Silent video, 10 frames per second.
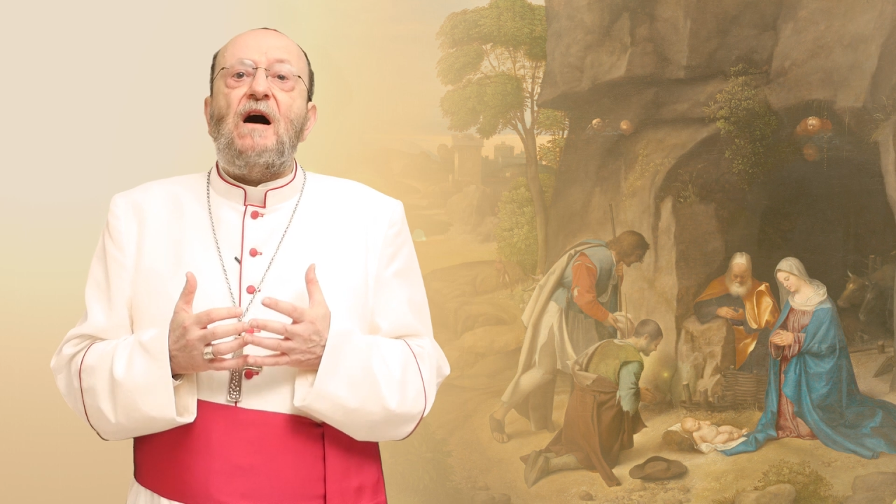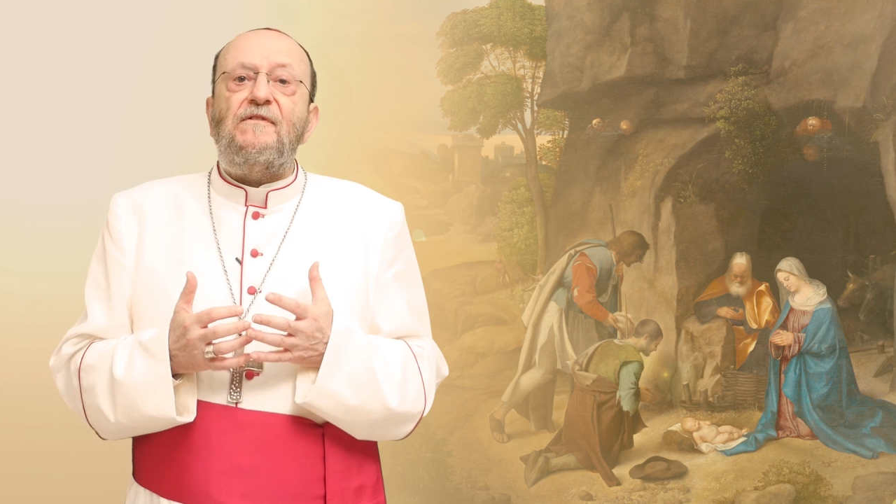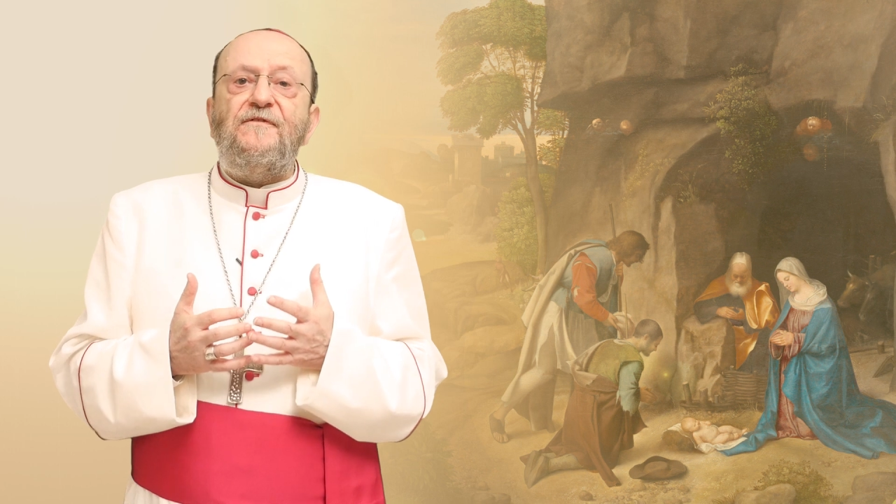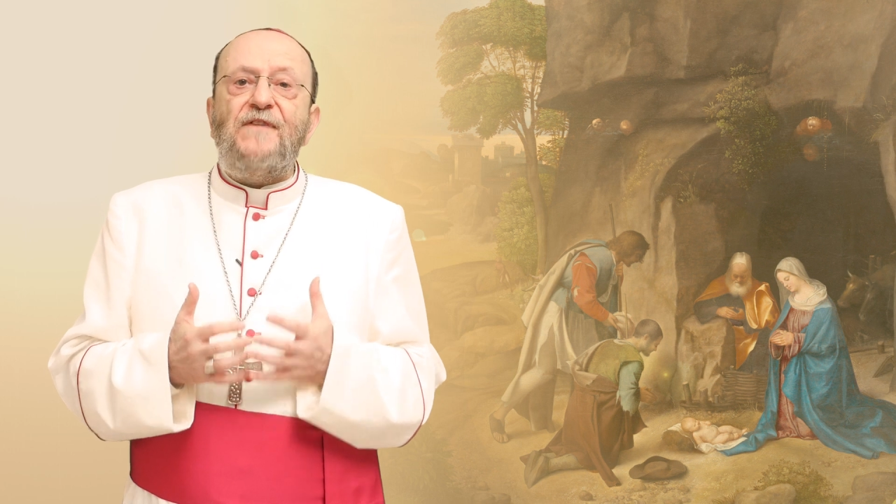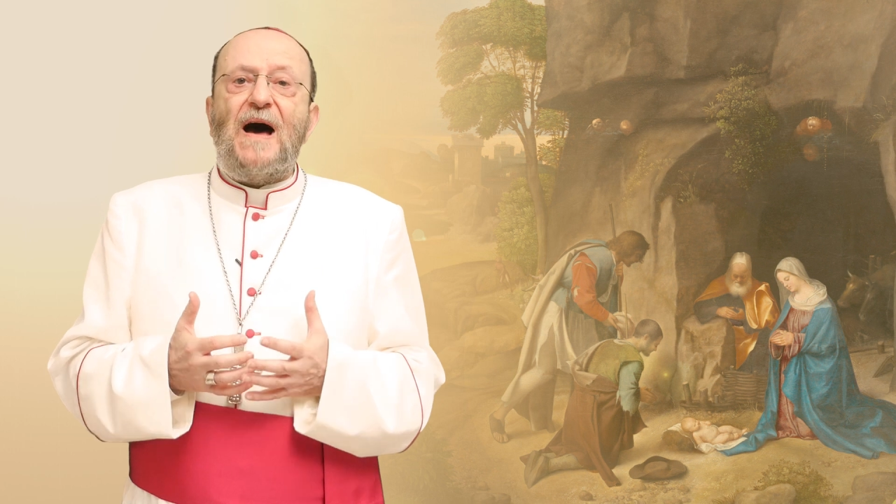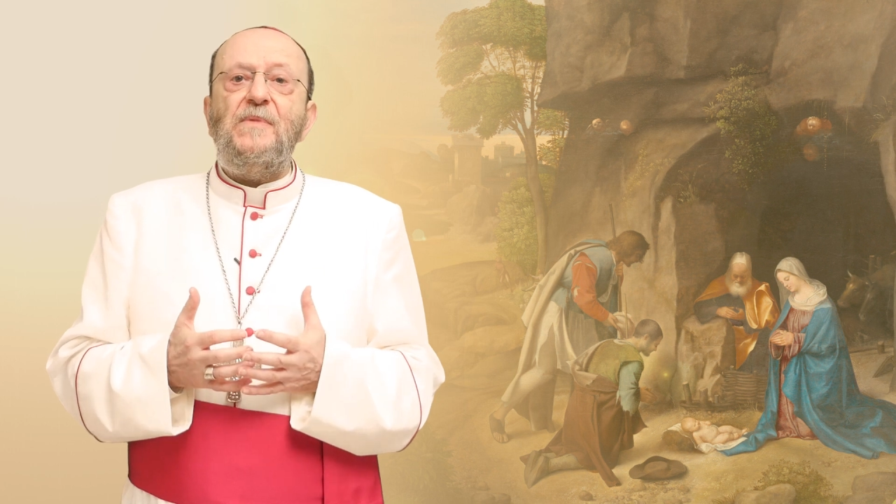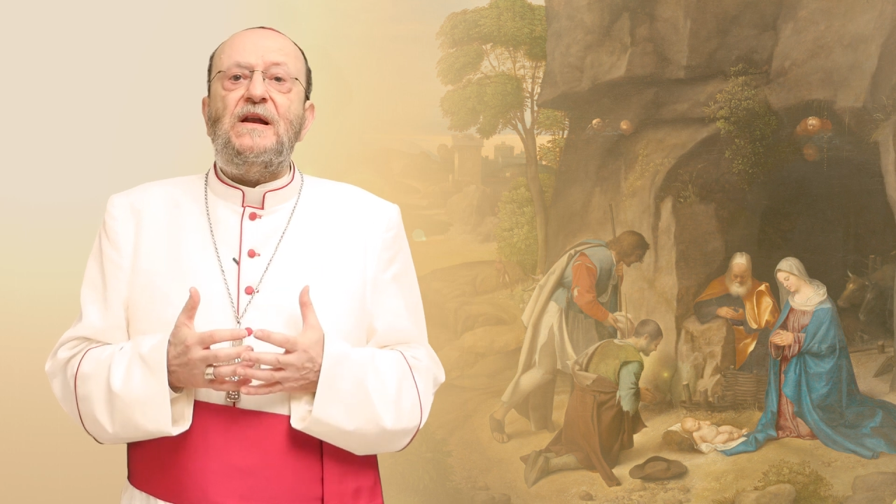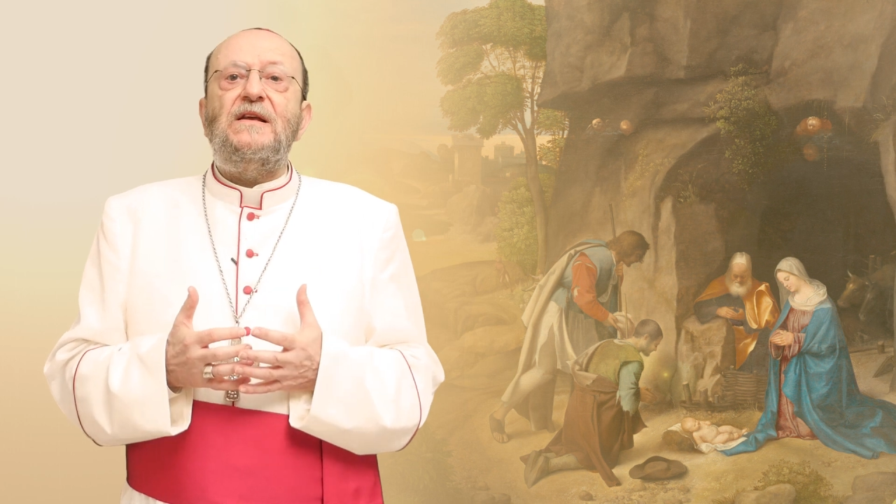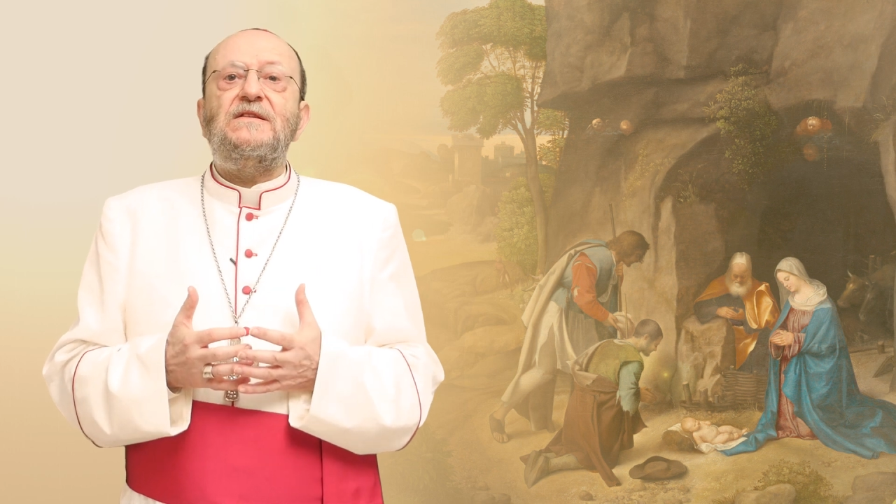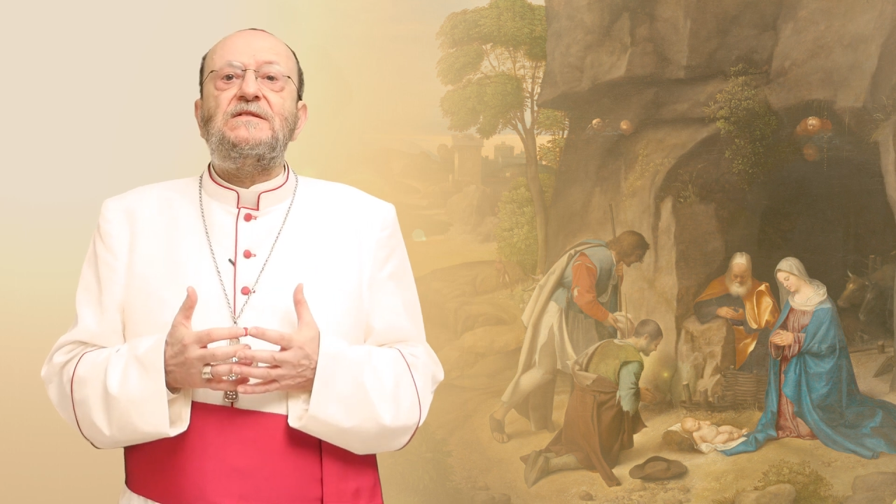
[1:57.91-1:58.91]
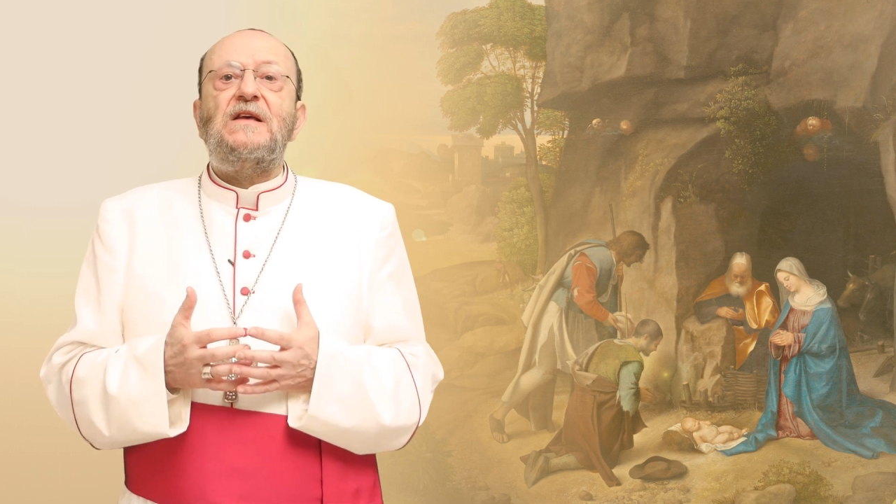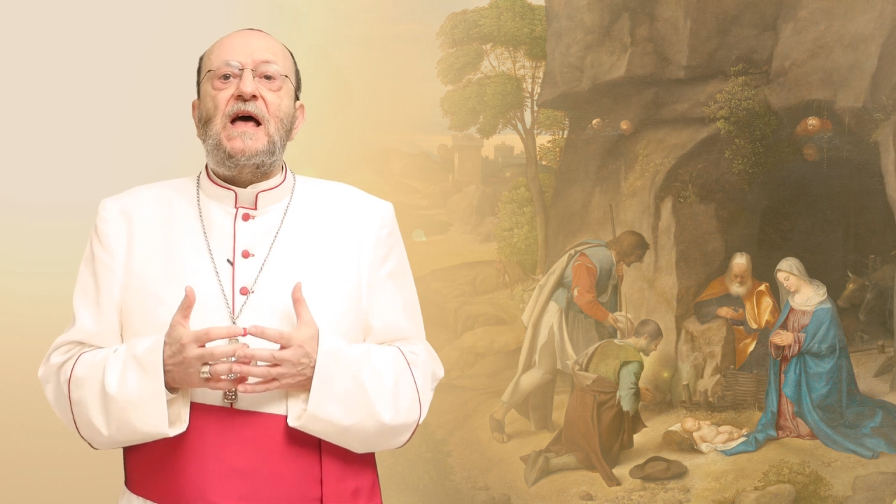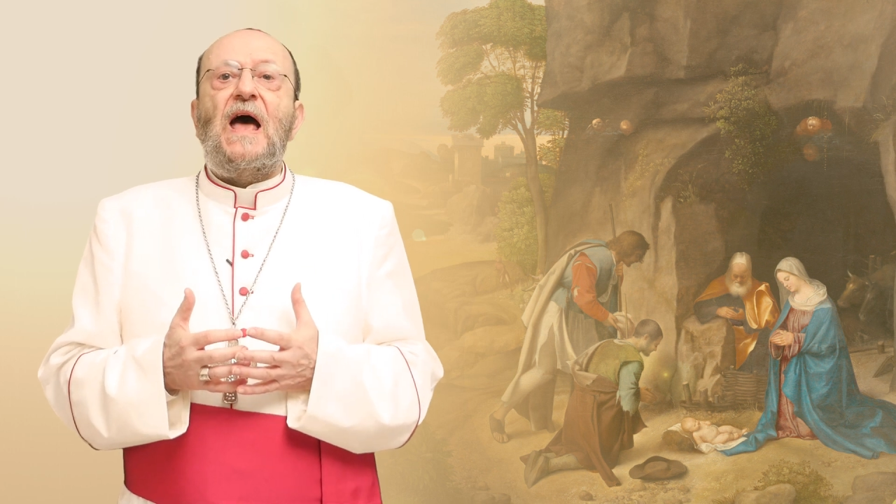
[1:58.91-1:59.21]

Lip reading: our families